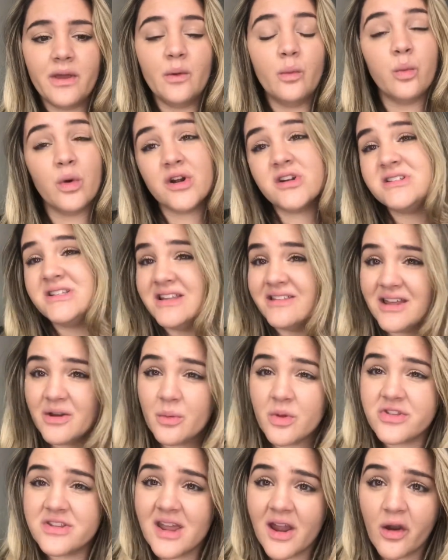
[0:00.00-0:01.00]
were dealing
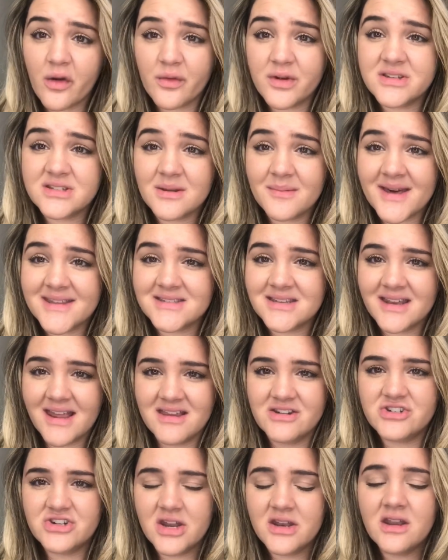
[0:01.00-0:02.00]
with terrorism as a
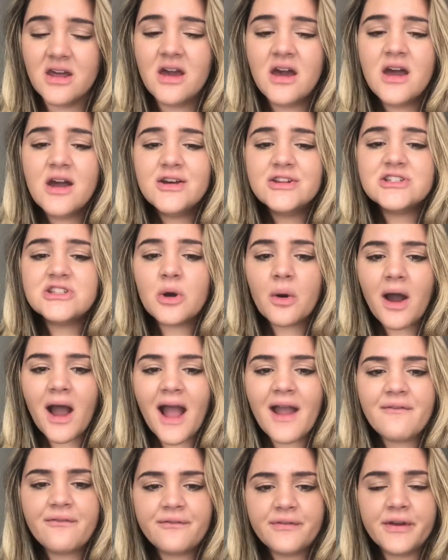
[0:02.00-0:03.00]
nation. So
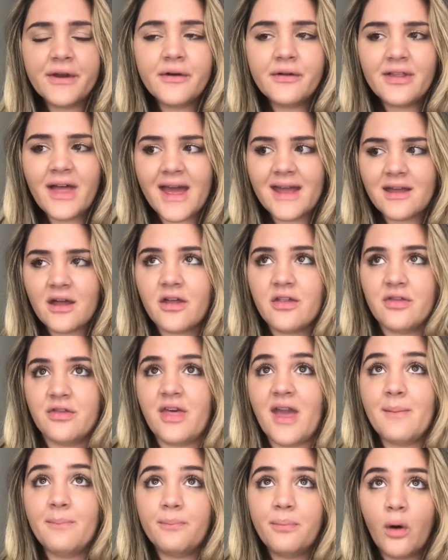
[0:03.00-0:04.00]
I feel like
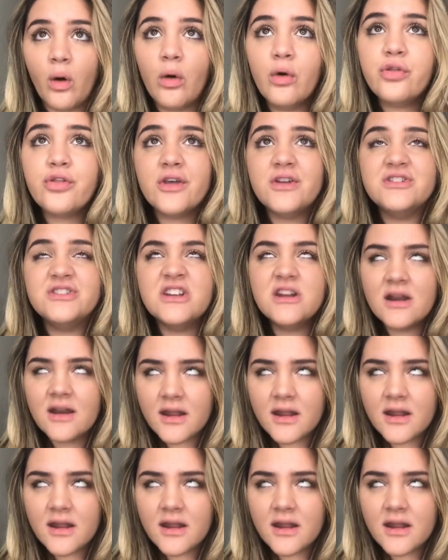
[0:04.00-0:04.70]
they both did an